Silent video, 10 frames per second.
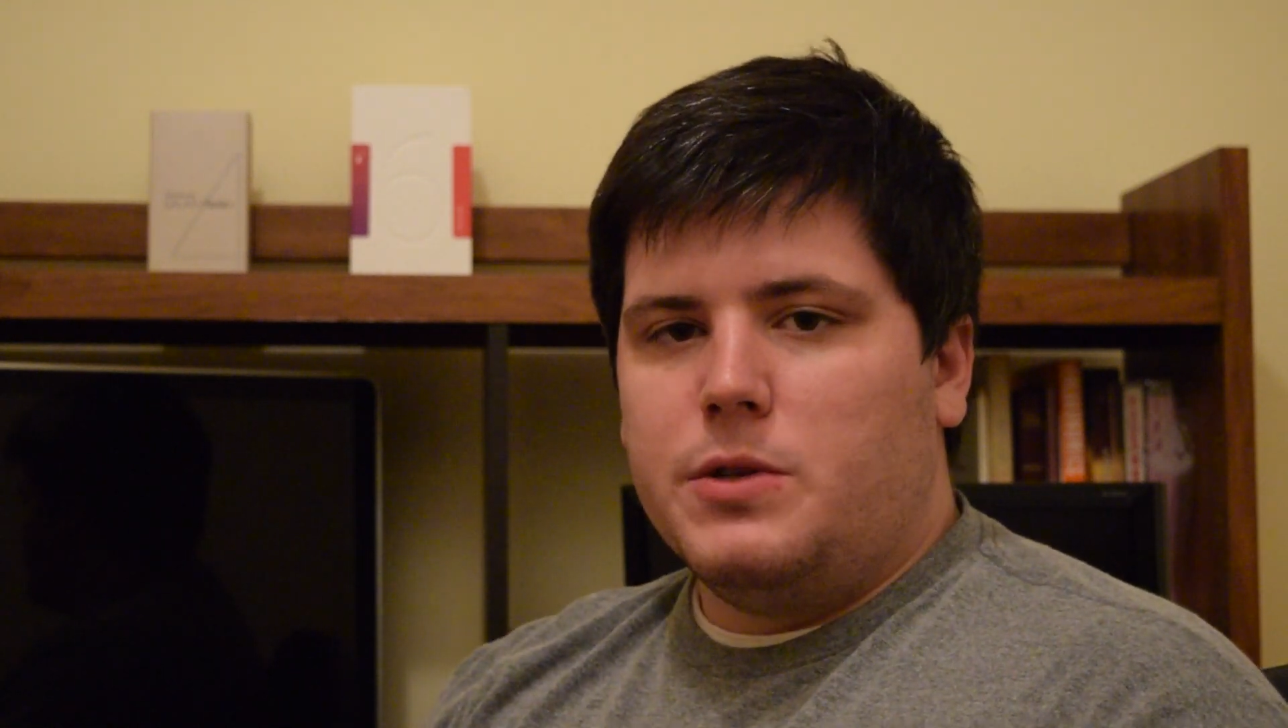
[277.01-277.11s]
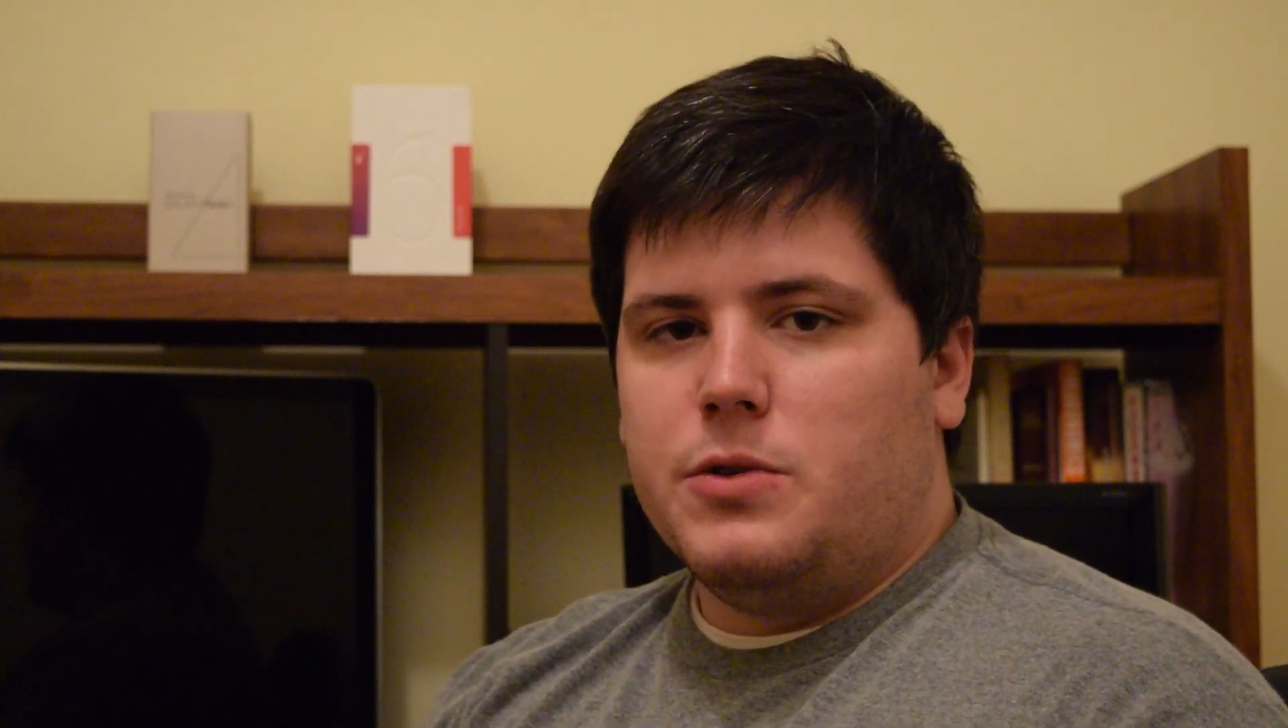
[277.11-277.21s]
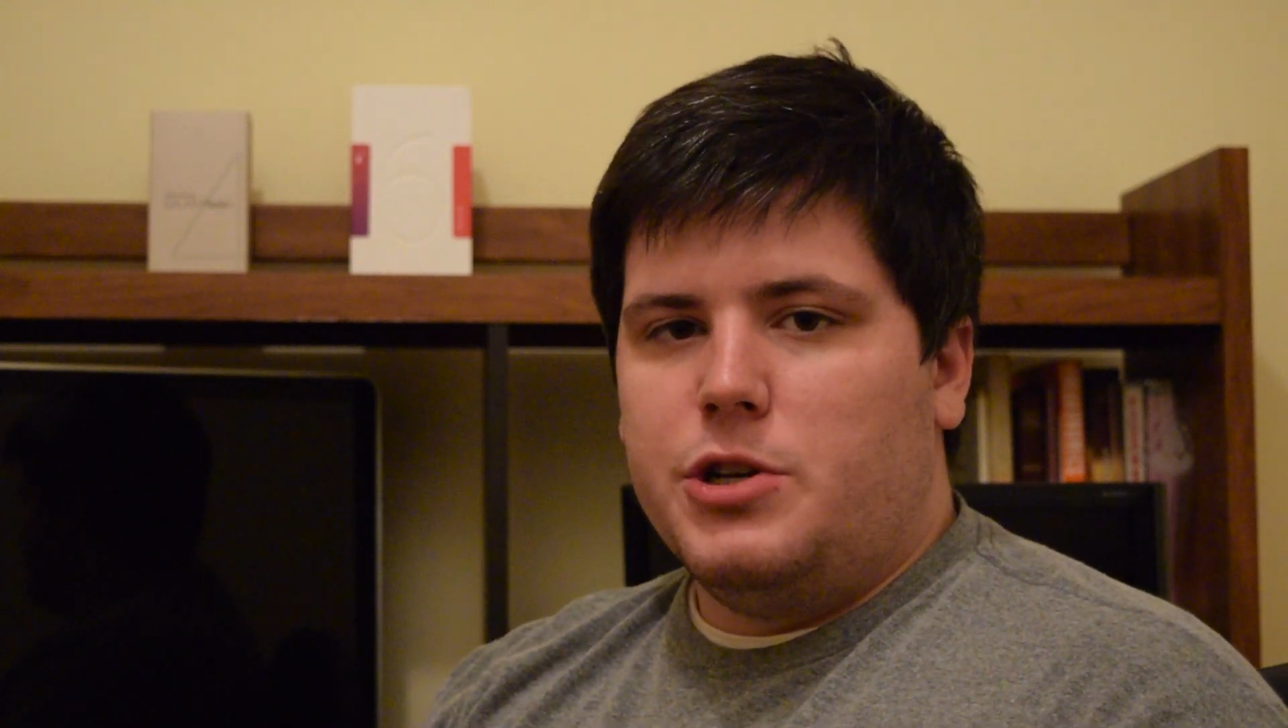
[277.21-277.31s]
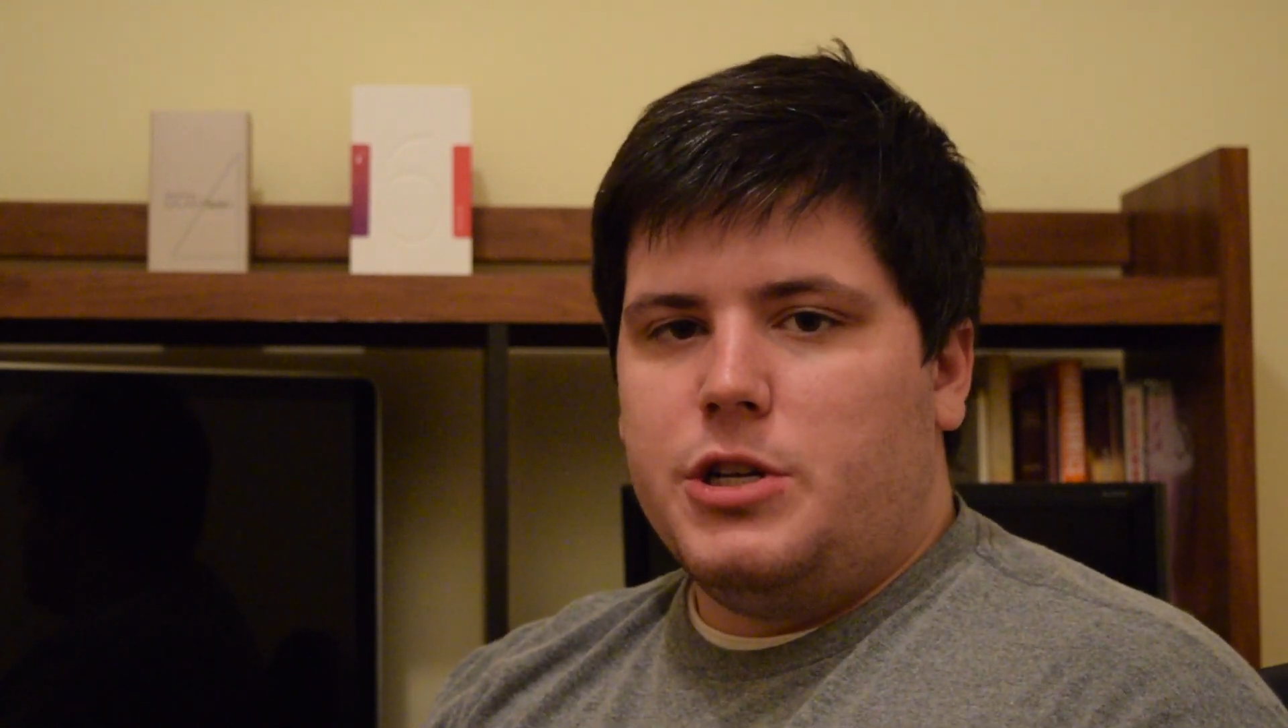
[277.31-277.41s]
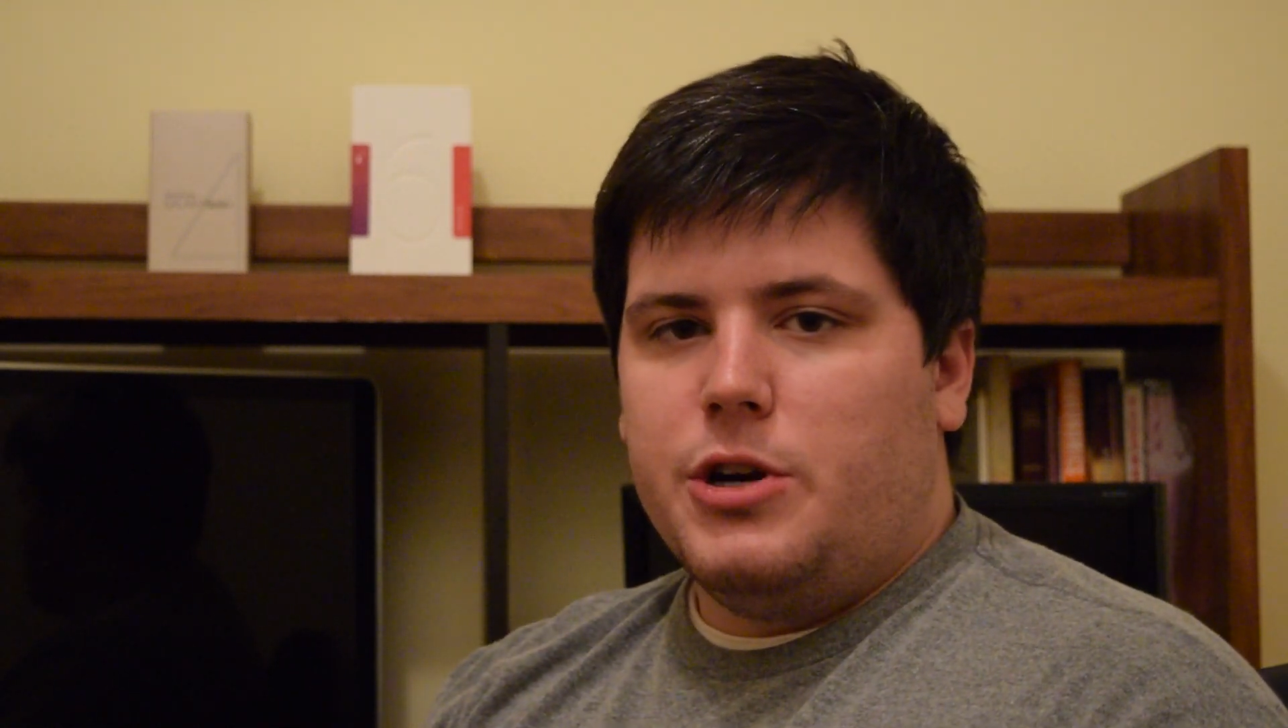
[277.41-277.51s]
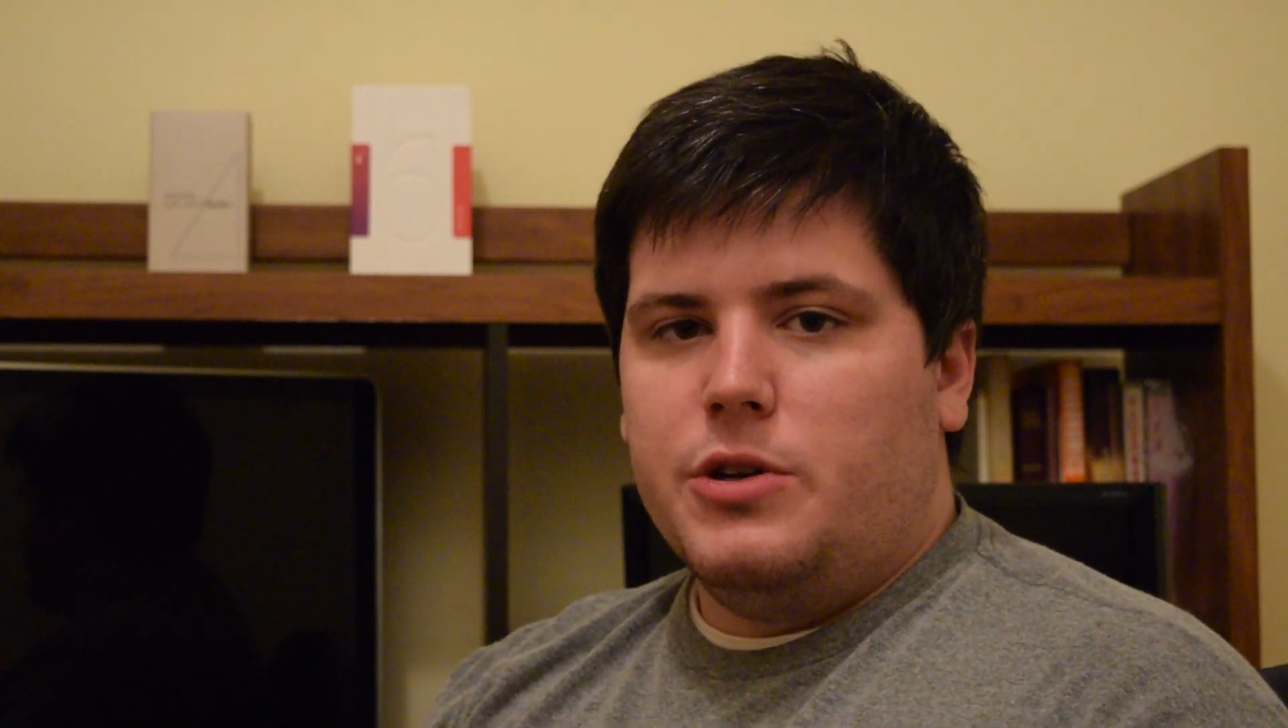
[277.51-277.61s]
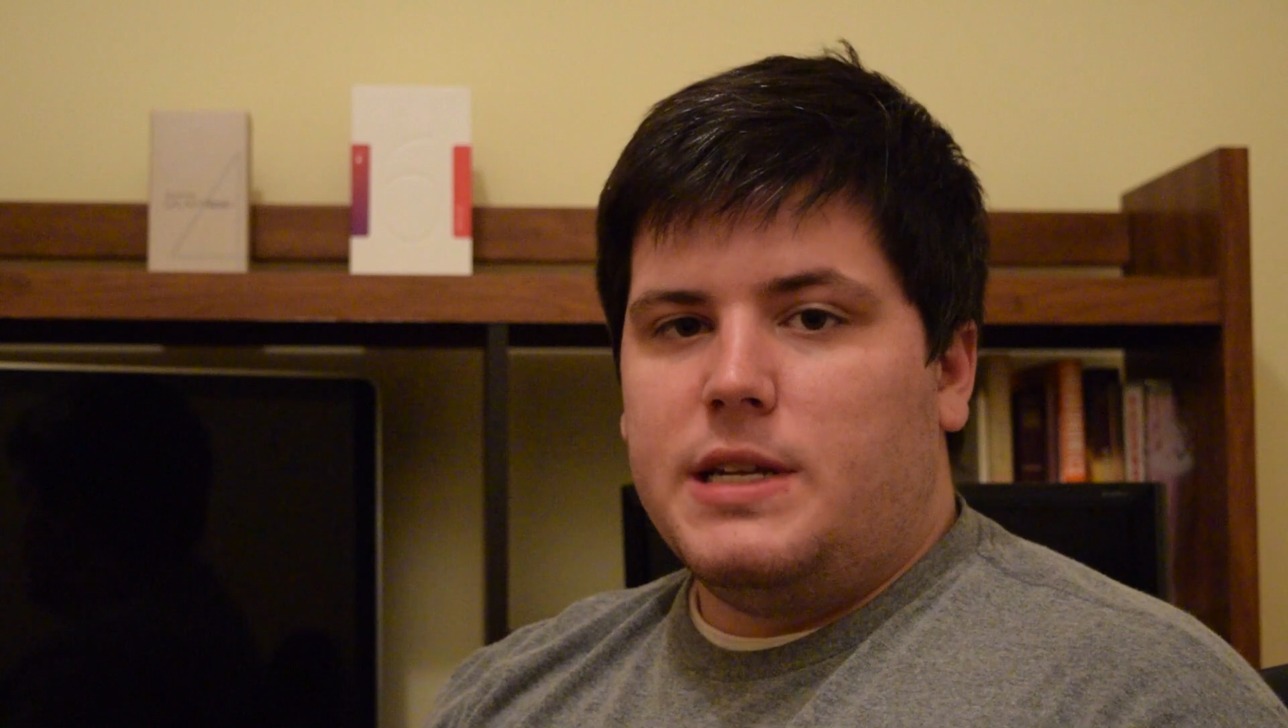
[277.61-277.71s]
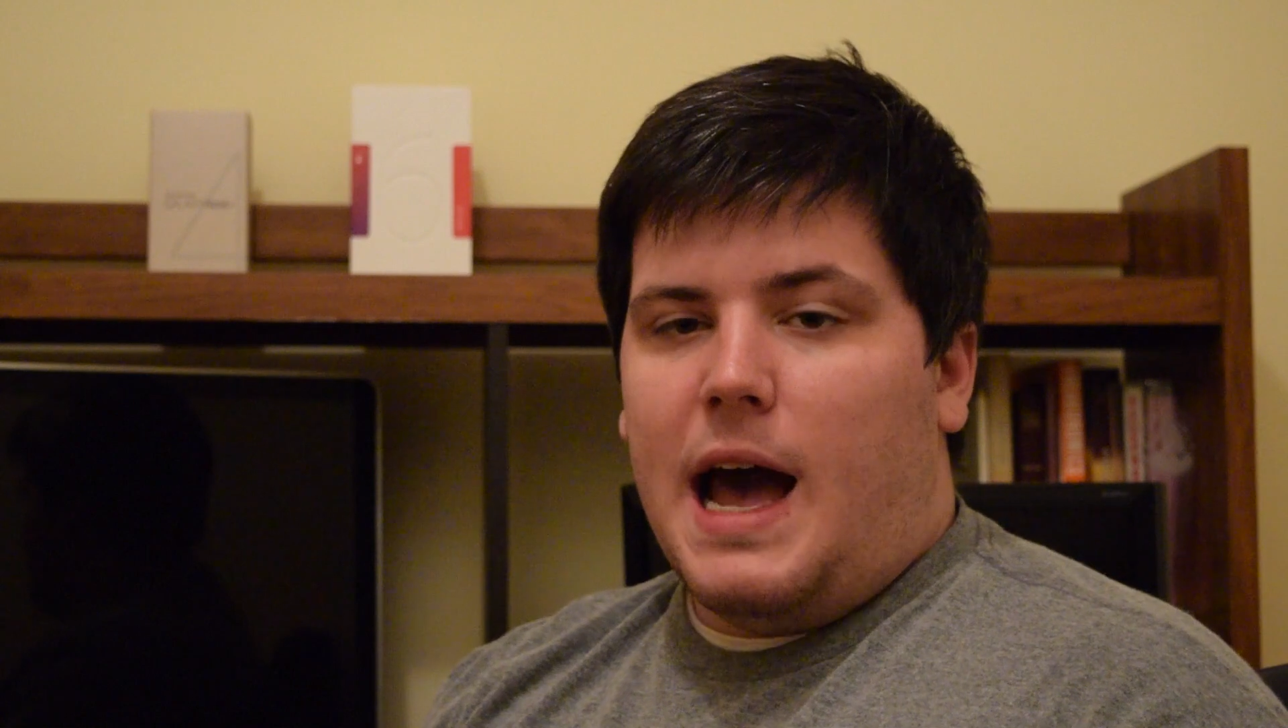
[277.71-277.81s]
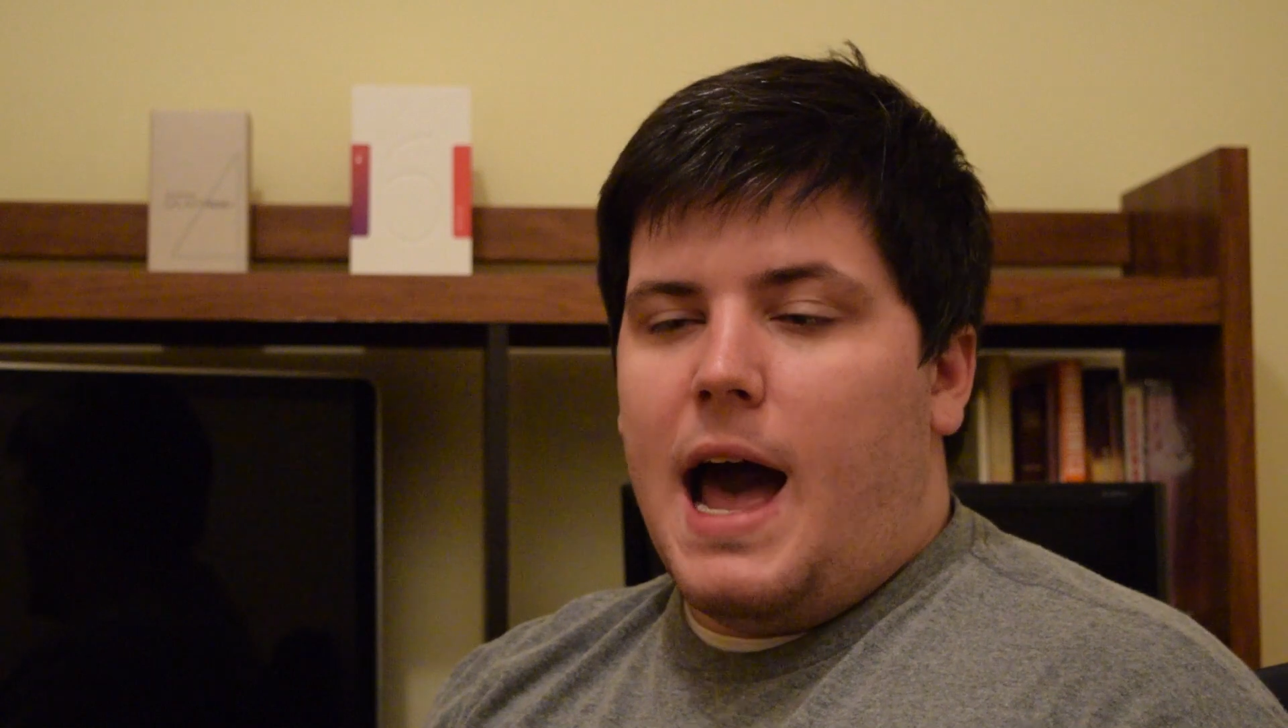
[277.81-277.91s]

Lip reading: storage goes,